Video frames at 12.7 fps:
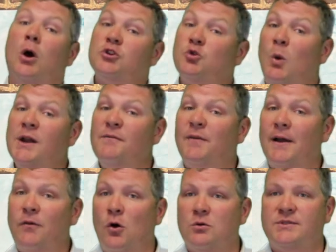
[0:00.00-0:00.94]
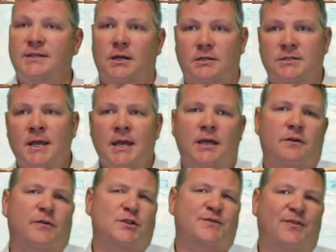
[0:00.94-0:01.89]
or 25 home sales in
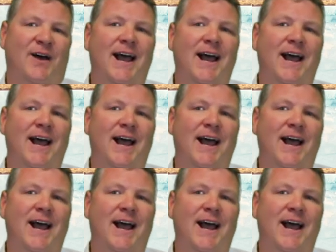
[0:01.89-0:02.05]
the first